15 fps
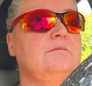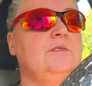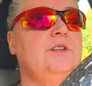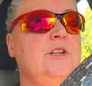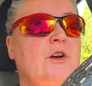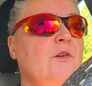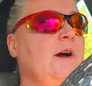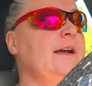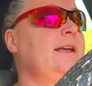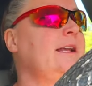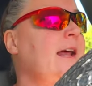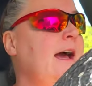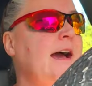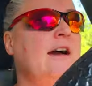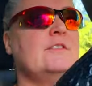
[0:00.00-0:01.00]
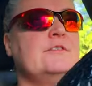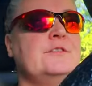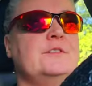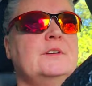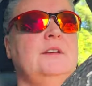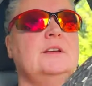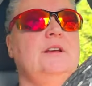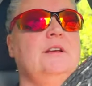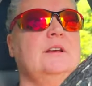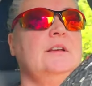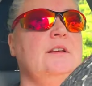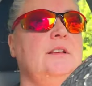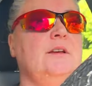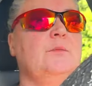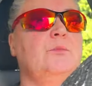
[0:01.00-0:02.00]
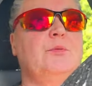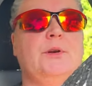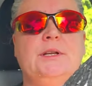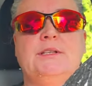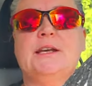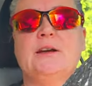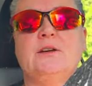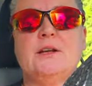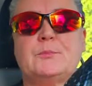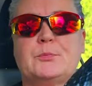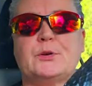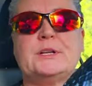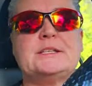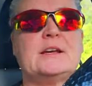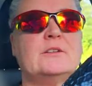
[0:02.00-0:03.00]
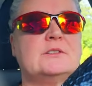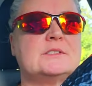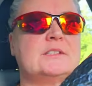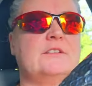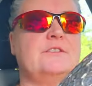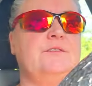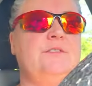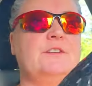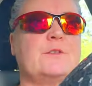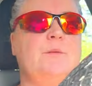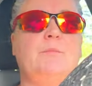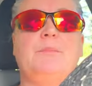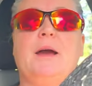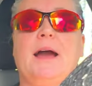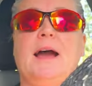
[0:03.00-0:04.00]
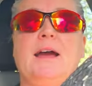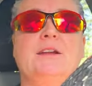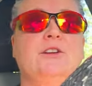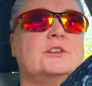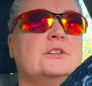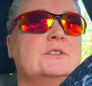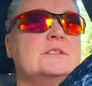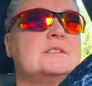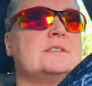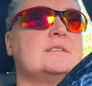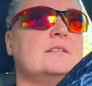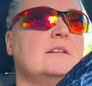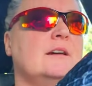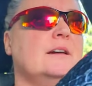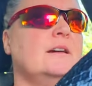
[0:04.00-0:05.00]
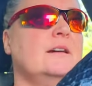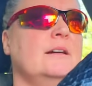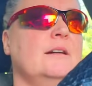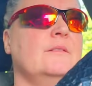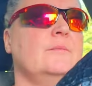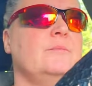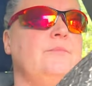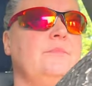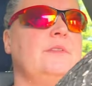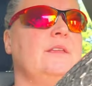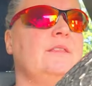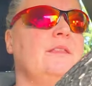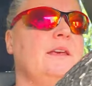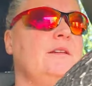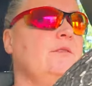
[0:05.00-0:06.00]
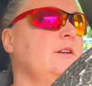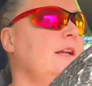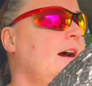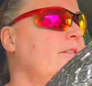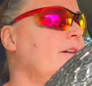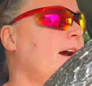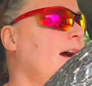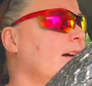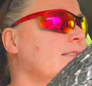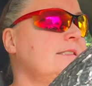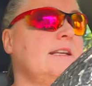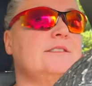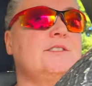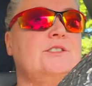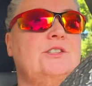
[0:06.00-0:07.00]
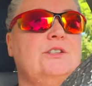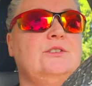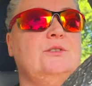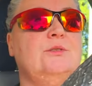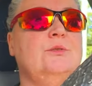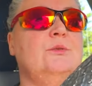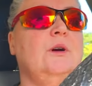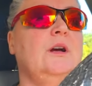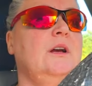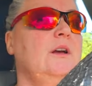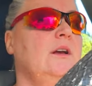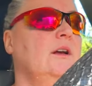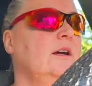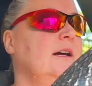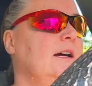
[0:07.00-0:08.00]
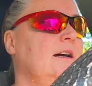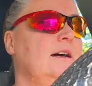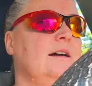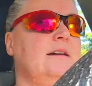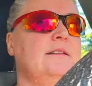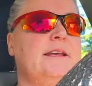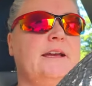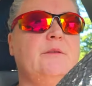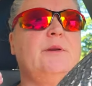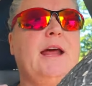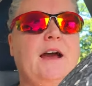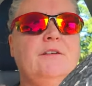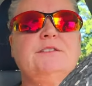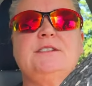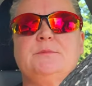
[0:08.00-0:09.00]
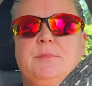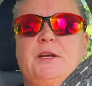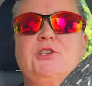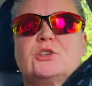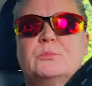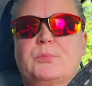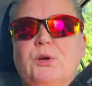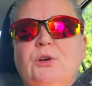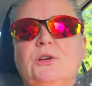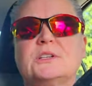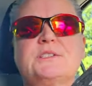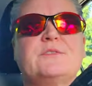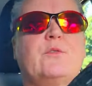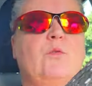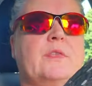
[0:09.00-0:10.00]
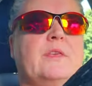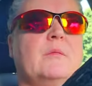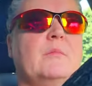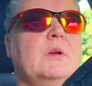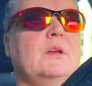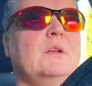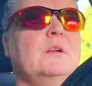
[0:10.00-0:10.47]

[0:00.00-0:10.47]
You know, I can have printouts of different patterns that they would have access to. Like, I would have special perks for them.